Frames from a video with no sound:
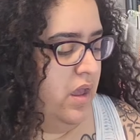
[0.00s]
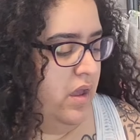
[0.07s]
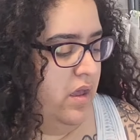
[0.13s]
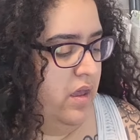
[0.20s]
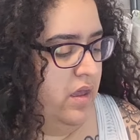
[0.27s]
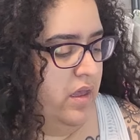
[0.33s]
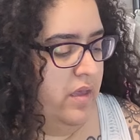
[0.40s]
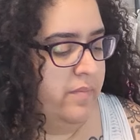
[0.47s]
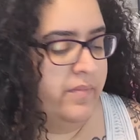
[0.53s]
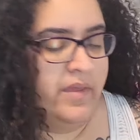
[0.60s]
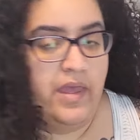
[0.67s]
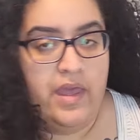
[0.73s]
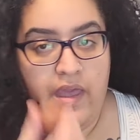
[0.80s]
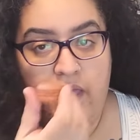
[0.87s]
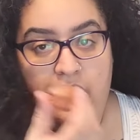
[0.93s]
Um,
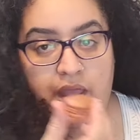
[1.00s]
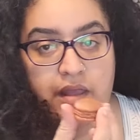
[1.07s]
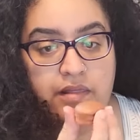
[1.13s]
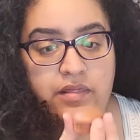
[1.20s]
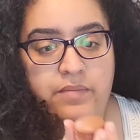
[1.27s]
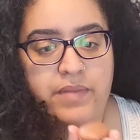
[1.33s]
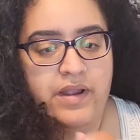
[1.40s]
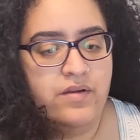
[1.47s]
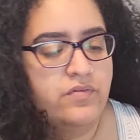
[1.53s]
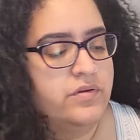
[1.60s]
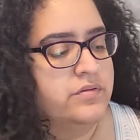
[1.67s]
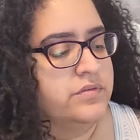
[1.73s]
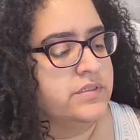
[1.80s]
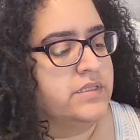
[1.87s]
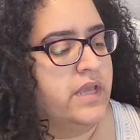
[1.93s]
and the
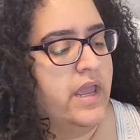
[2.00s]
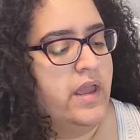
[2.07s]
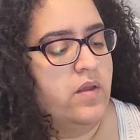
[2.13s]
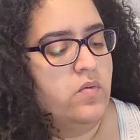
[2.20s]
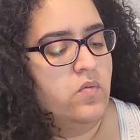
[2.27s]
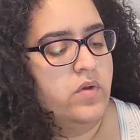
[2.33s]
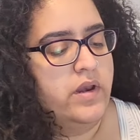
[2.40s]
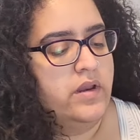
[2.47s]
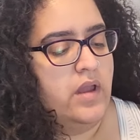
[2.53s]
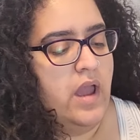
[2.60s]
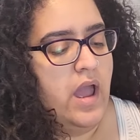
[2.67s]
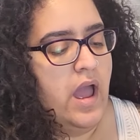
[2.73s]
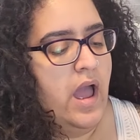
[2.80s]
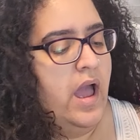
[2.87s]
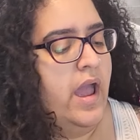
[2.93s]
macaroons. And what
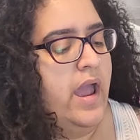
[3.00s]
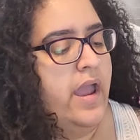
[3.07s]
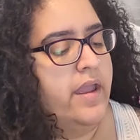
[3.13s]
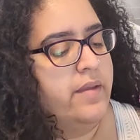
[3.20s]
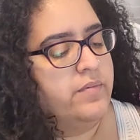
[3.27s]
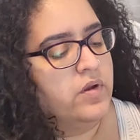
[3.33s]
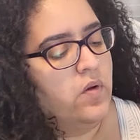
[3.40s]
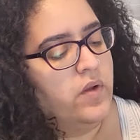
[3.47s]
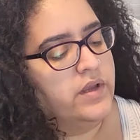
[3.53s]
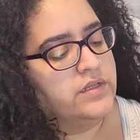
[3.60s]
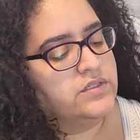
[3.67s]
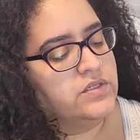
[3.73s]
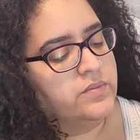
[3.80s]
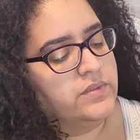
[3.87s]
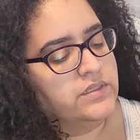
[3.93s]
I am
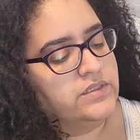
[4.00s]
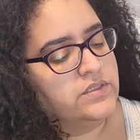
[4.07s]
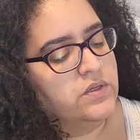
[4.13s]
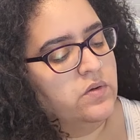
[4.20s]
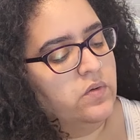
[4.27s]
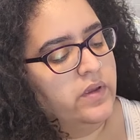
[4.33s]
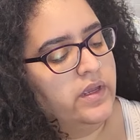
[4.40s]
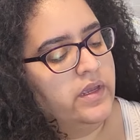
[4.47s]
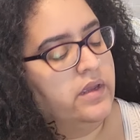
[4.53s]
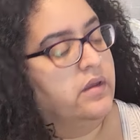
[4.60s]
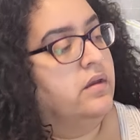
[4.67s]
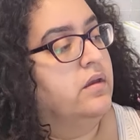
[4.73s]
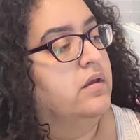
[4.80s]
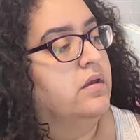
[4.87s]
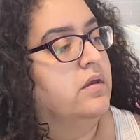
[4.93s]
going to be
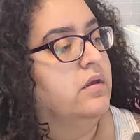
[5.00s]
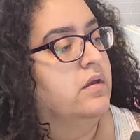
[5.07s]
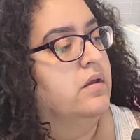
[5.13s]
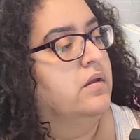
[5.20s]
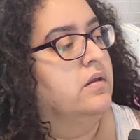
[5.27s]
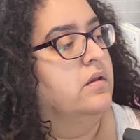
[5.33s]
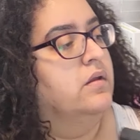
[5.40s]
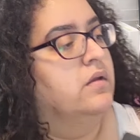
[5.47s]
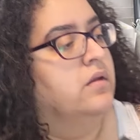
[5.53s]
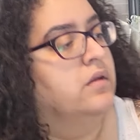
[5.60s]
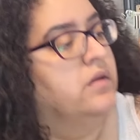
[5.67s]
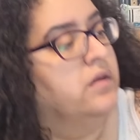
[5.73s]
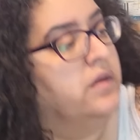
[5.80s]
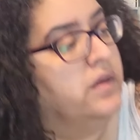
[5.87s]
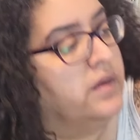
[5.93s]
doing
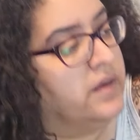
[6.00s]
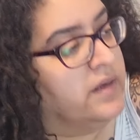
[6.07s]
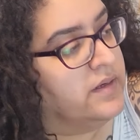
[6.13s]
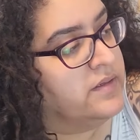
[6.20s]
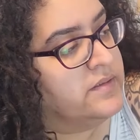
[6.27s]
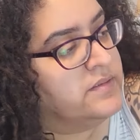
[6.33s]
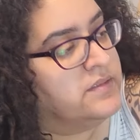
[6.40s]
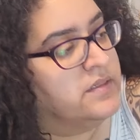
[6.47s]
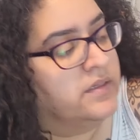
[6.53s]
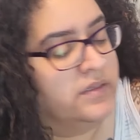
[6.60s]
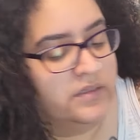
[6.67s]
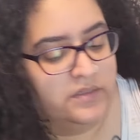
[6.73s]
is,